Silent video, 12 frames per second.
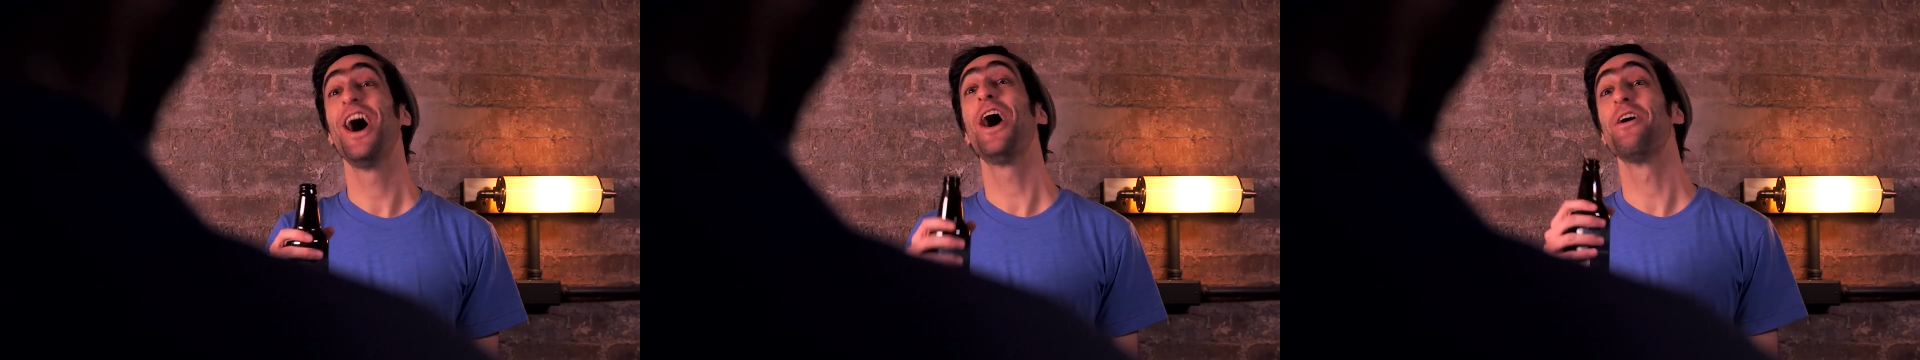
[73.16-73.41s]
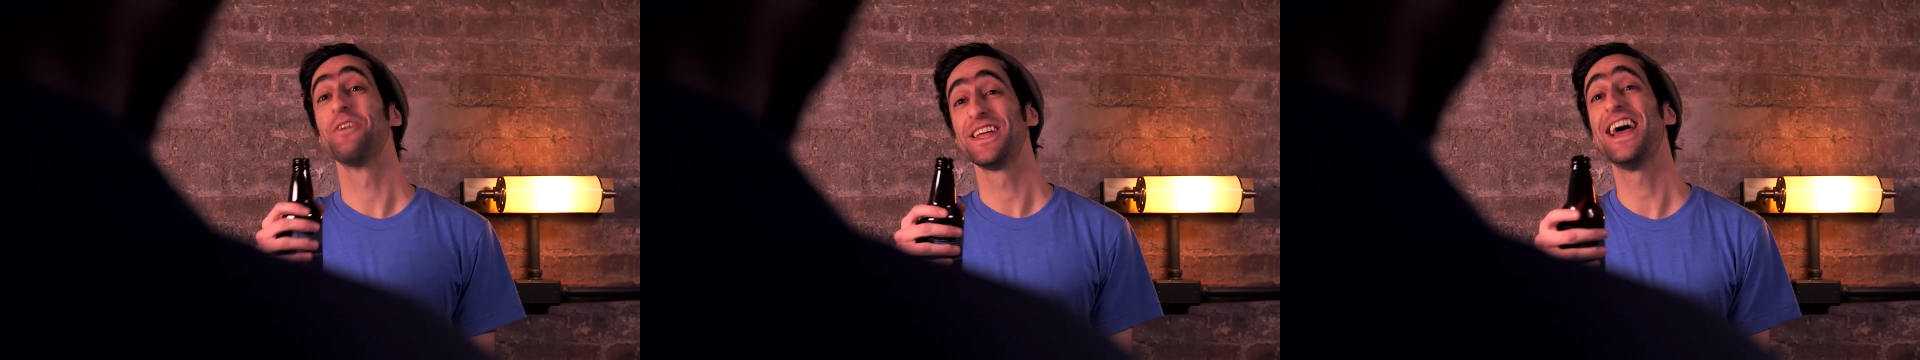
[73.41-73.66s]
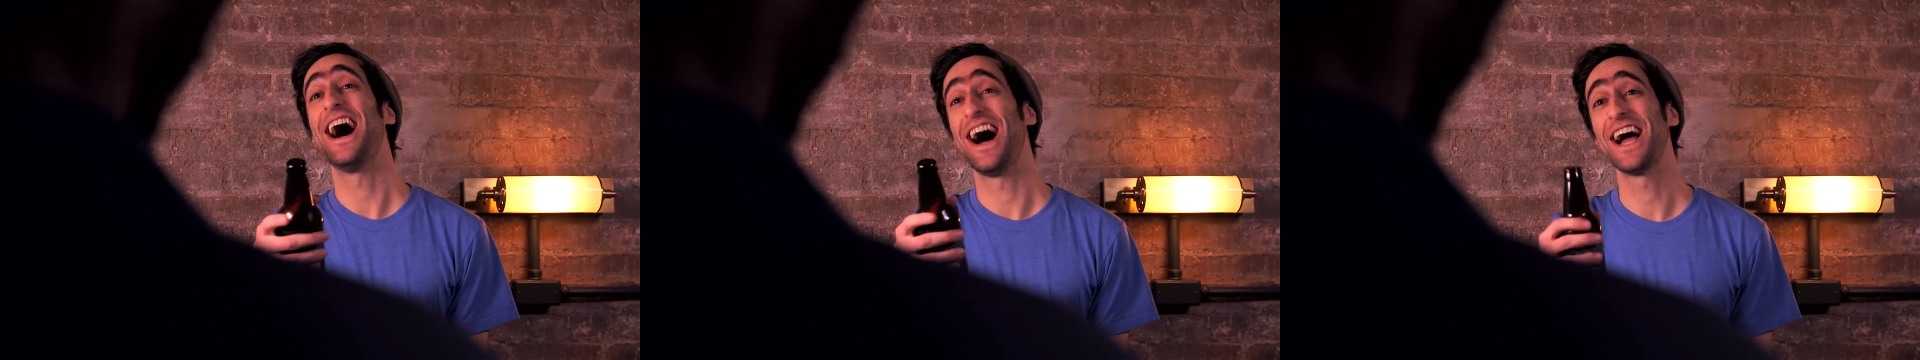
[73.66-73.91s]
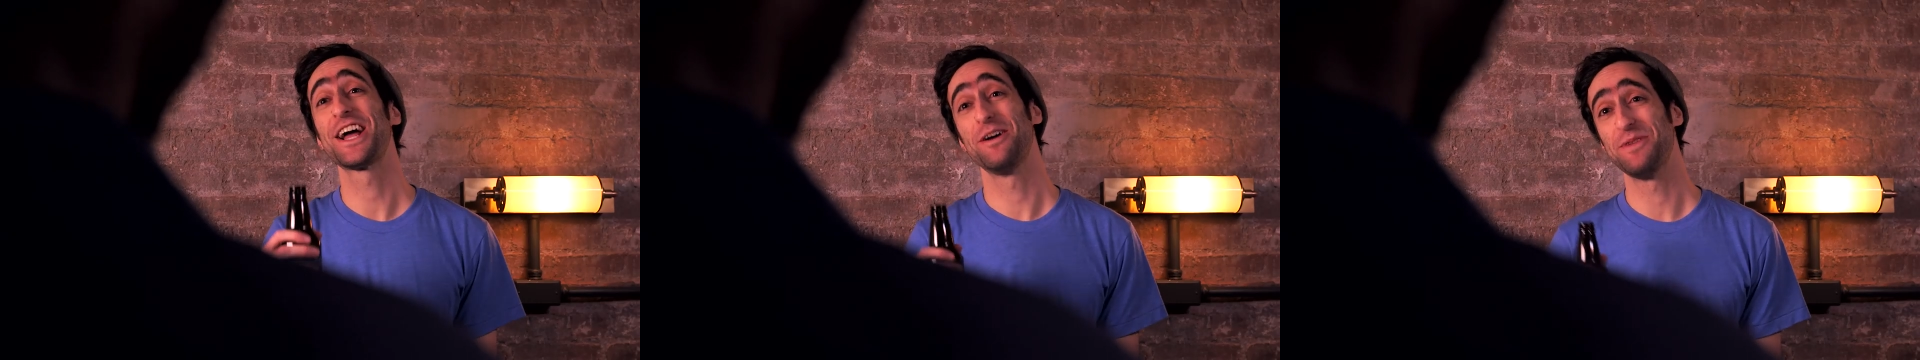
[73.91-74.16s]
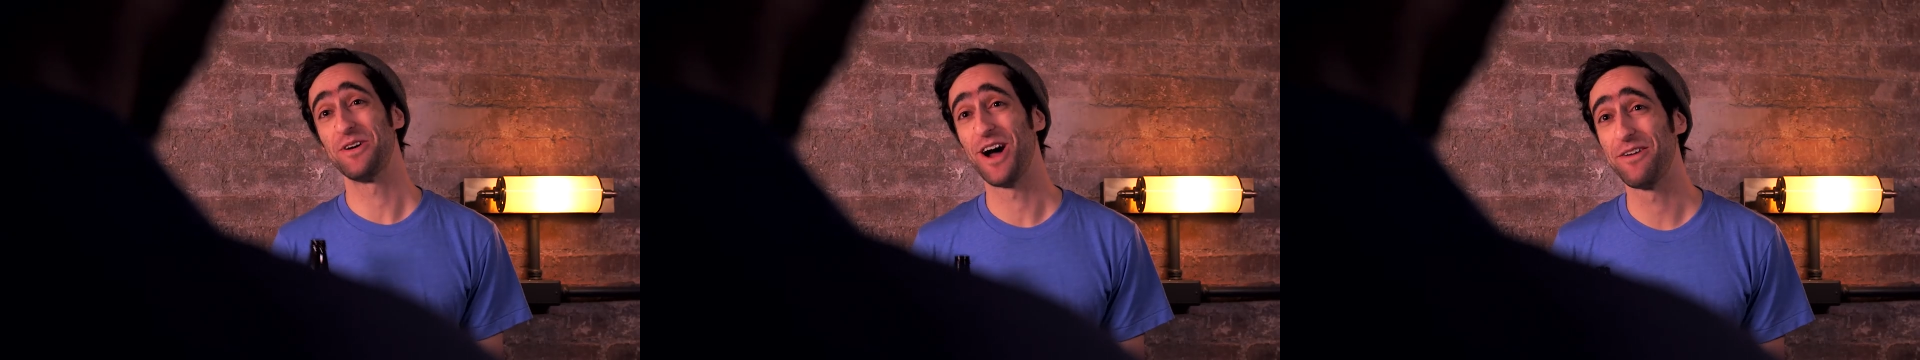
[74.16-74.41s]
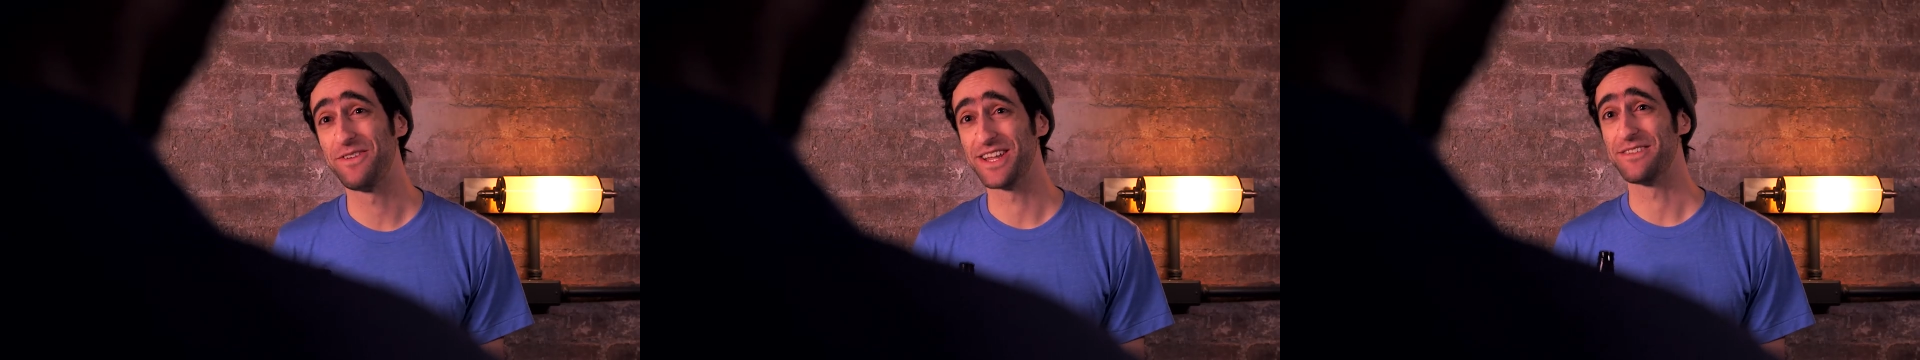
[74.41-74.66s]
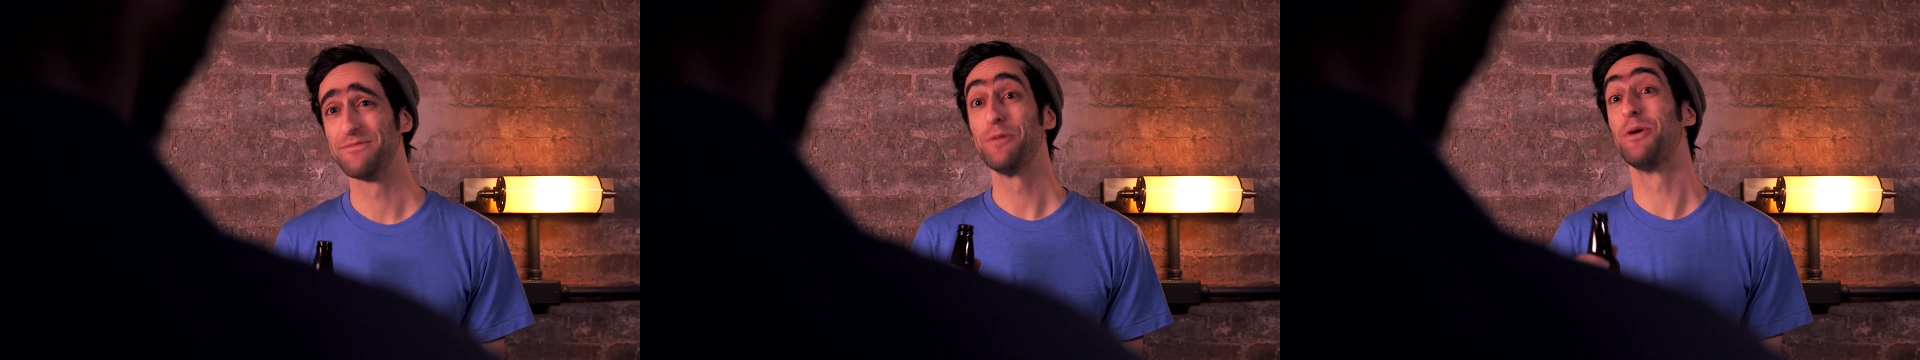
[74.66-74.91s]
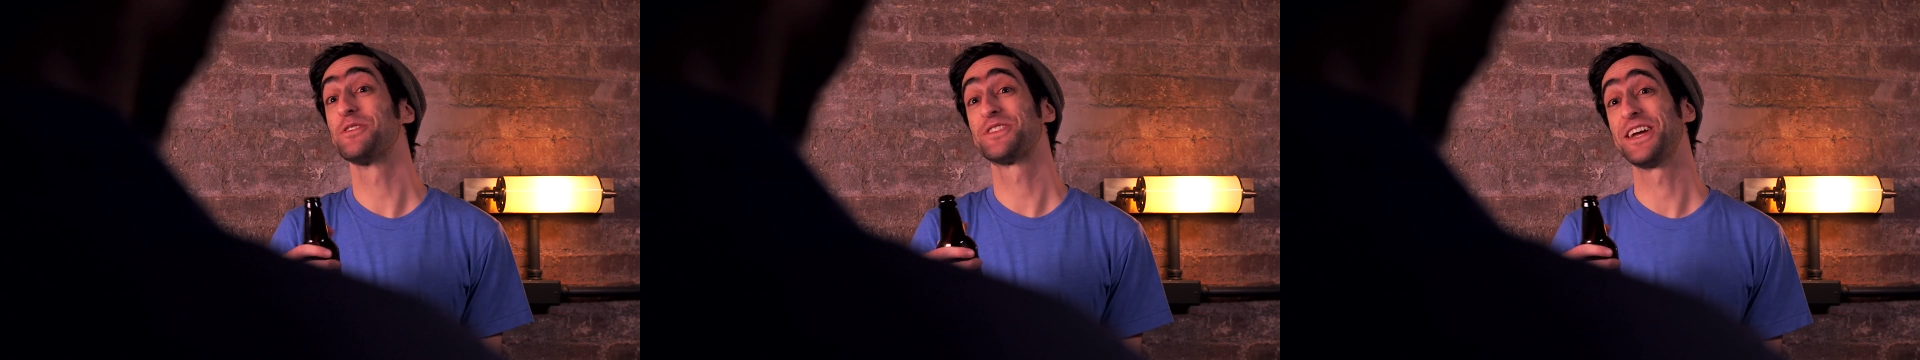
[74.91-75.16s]
Oh, yeah, I come here often.
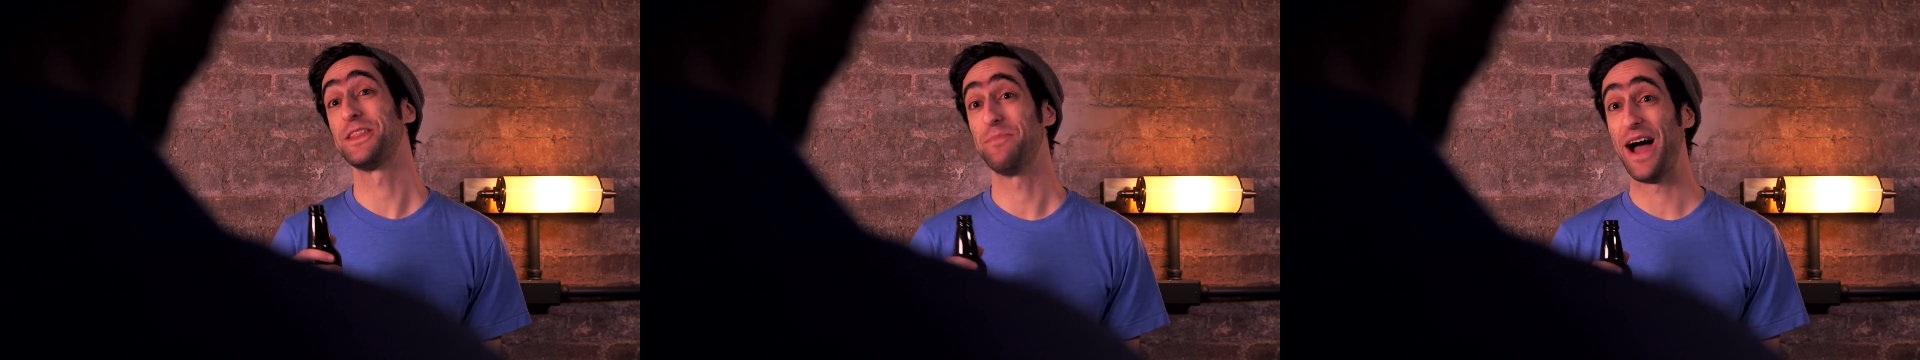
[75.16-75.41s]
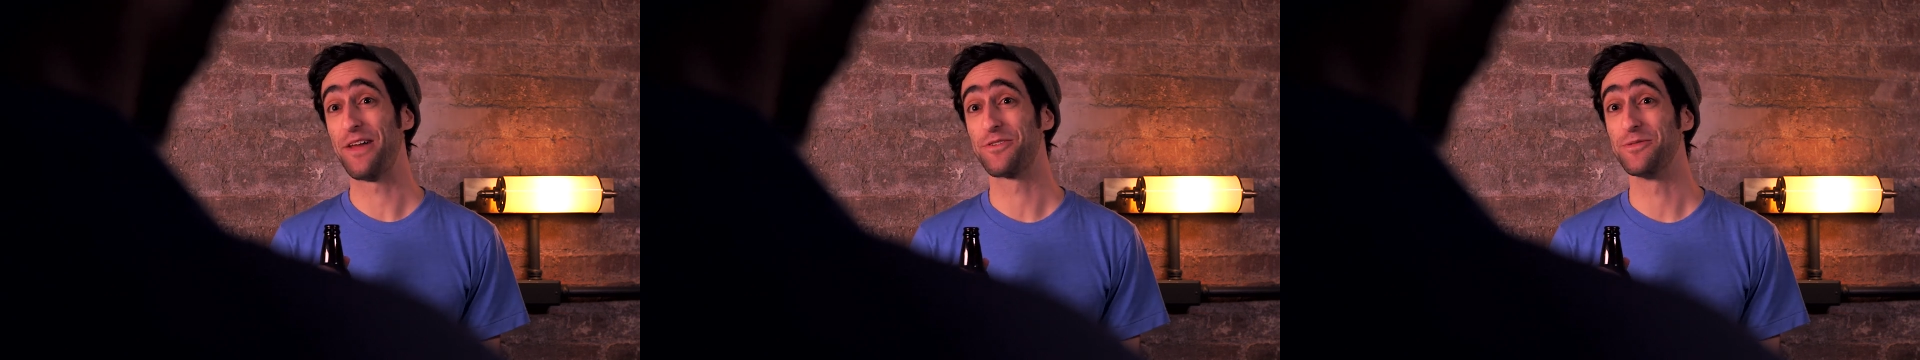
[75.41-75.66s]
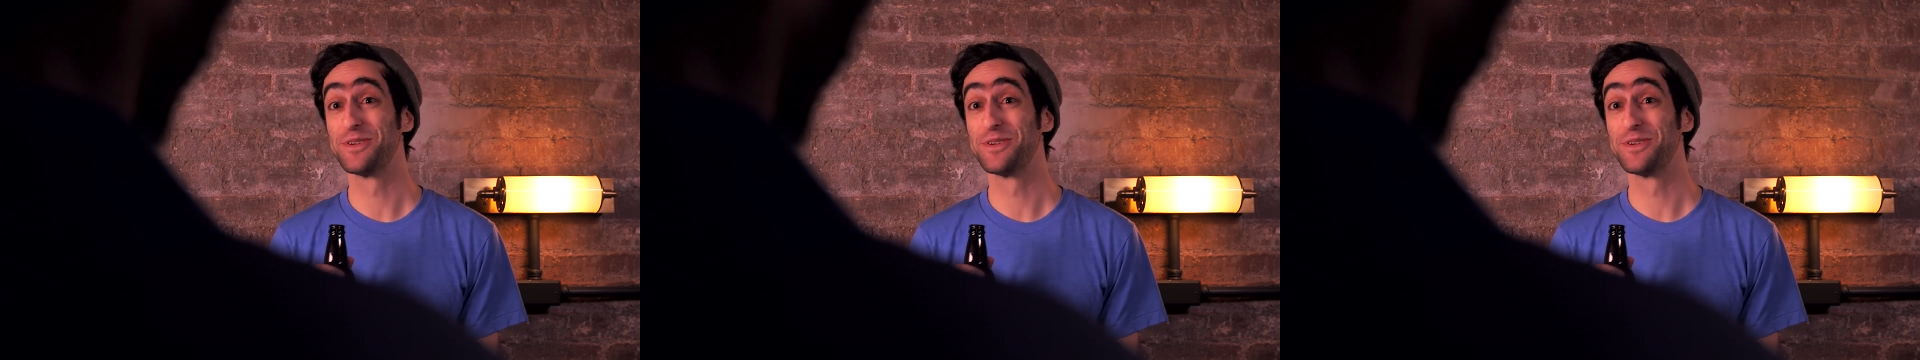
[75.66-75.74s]
Mostly in the bathroom,